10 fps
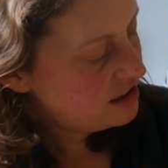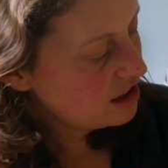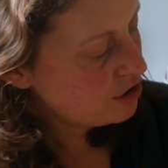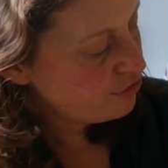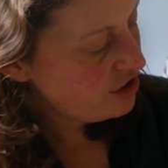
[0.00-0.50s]
the
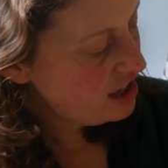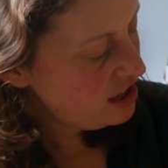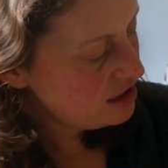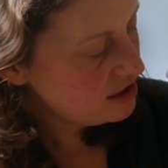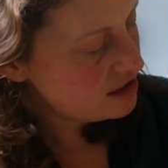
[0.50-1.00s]

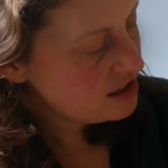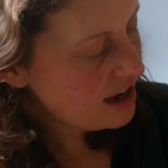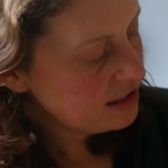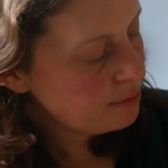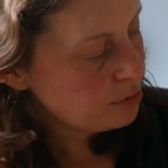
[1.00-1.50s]
greens
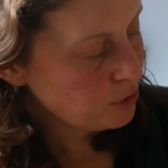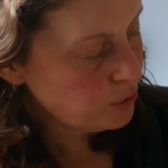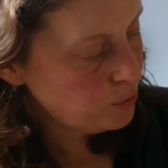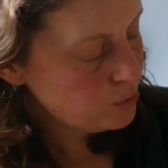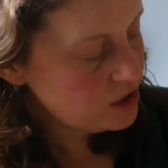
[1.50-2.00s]
and the
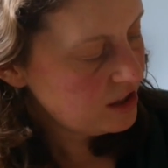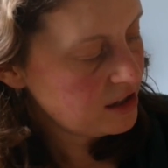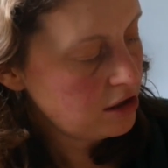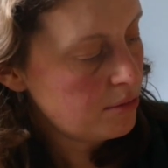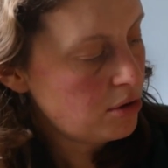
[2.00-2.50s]
blues, there's
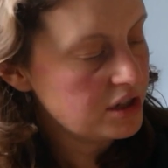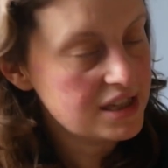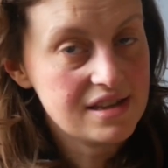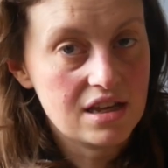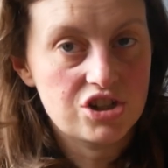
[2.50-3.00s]
a lot more
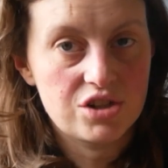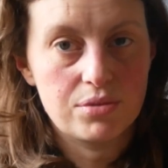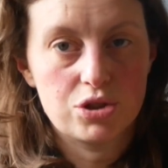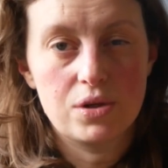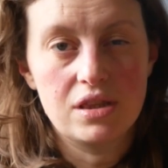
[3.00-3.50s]
distinction
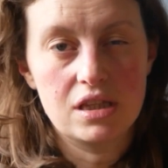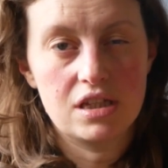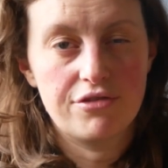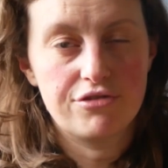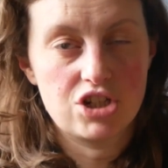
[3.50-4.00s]
between the
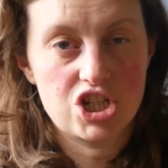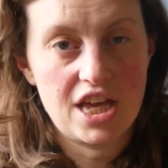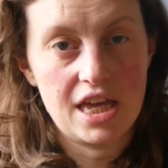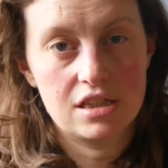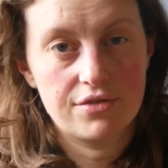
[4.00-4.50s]
different
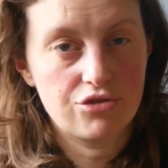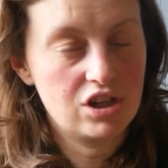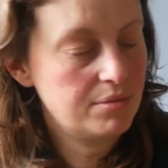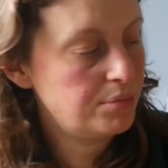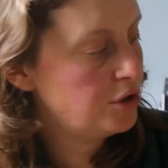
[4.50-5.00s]
shades of
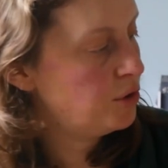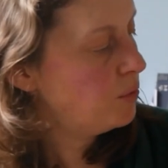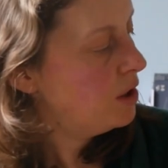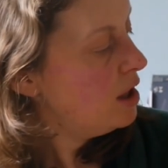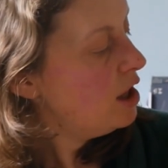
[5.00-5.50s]
green and blue,